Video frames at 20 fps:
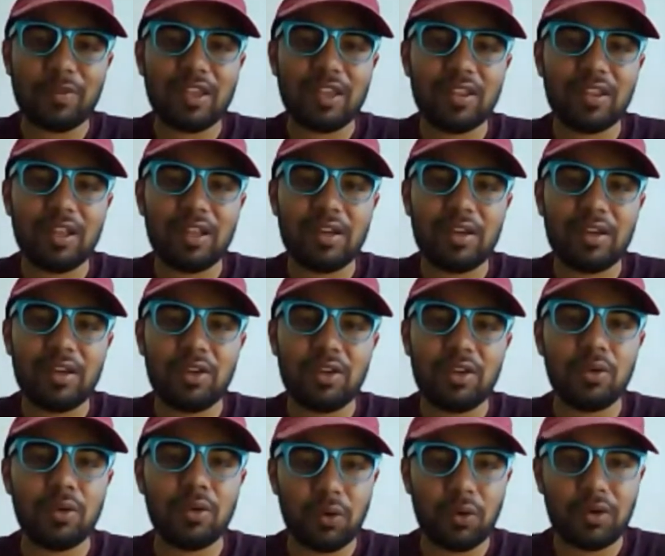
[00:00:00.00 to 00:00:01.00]
is something
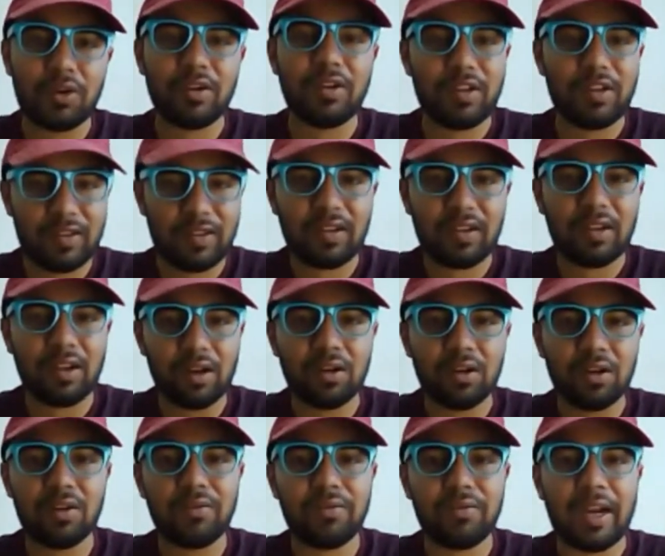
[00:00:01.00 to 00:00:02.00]
that you don't
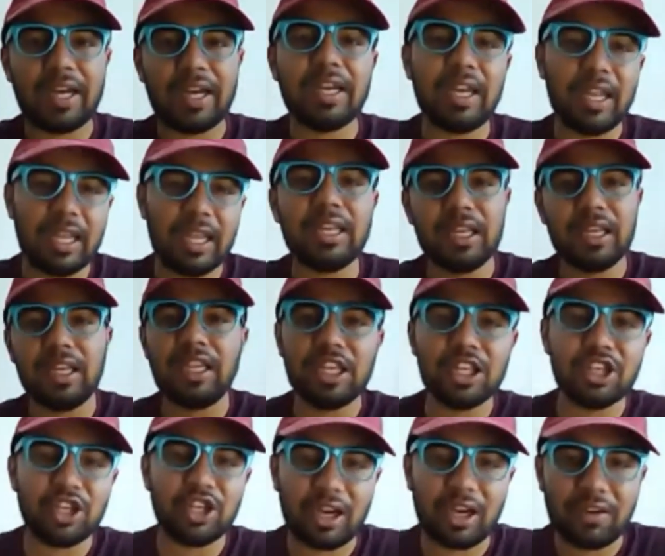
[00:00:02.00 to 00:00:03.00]
find
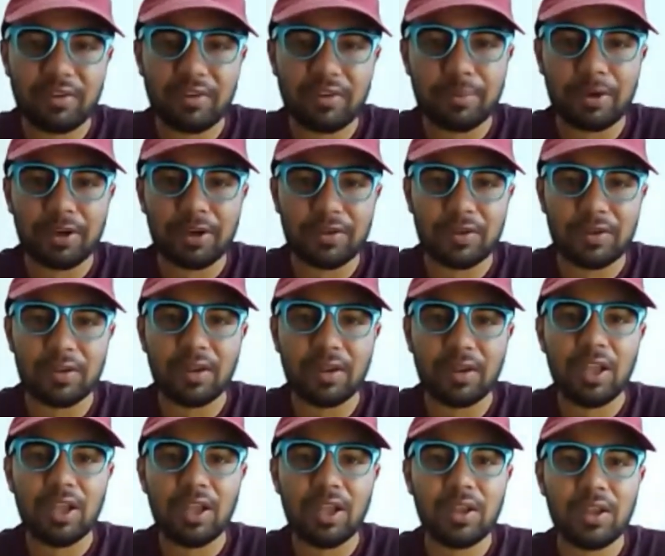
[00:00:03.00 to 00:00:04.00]
in each and every
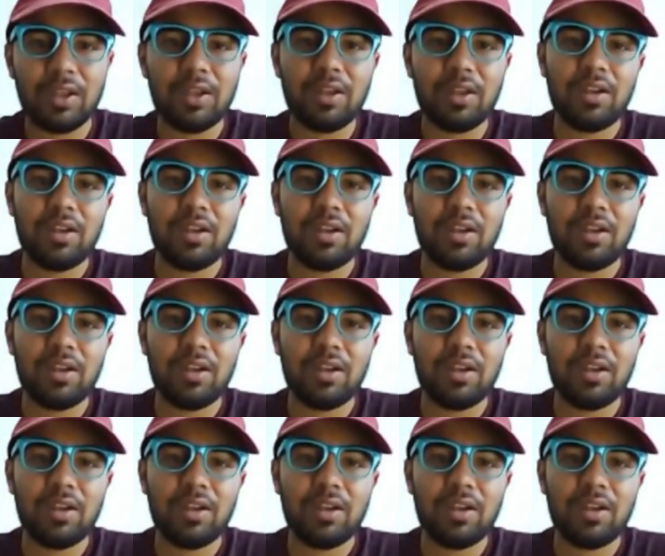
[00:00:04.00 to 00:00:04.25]
person.